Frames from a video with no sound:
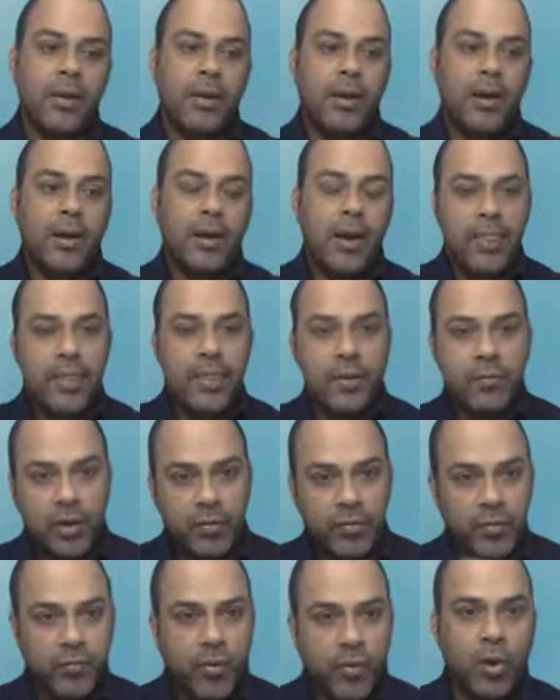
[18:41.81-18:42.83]
and then we
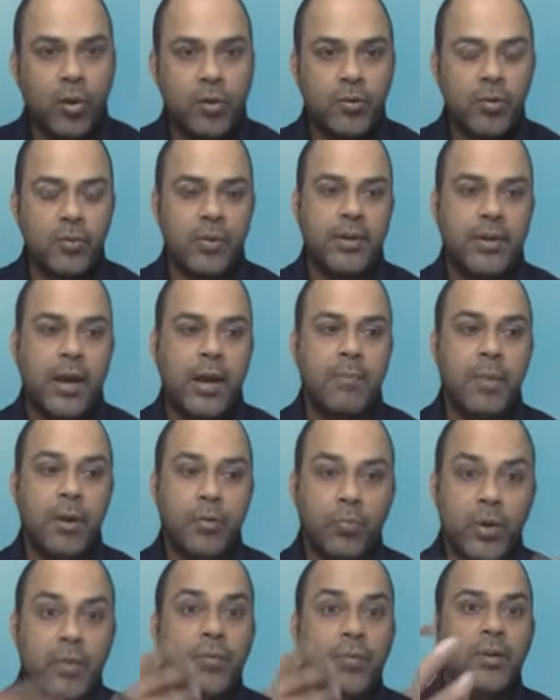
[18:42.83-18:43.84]
have evolved over time, but
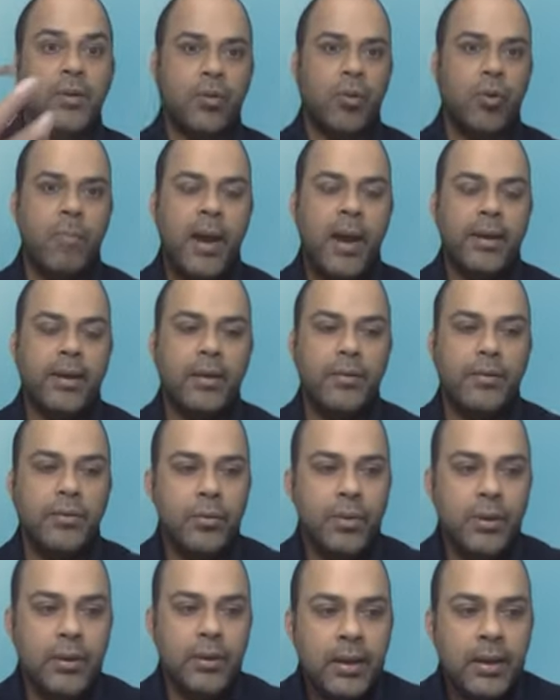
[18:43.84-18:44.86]
we will go back
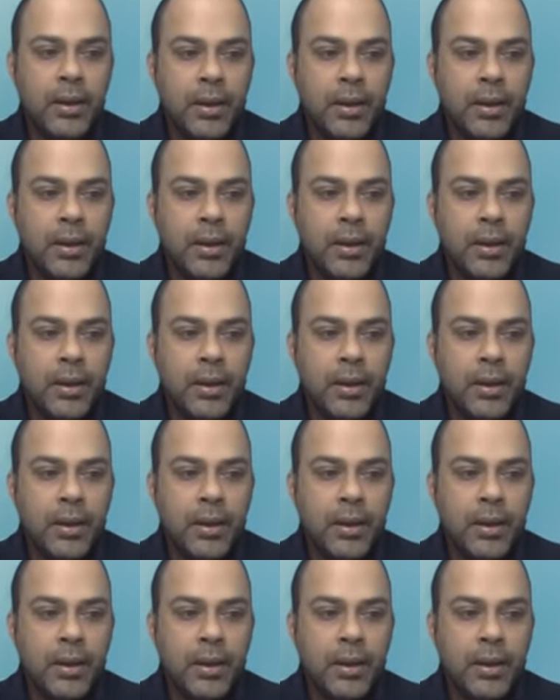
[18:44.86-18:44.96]
into it.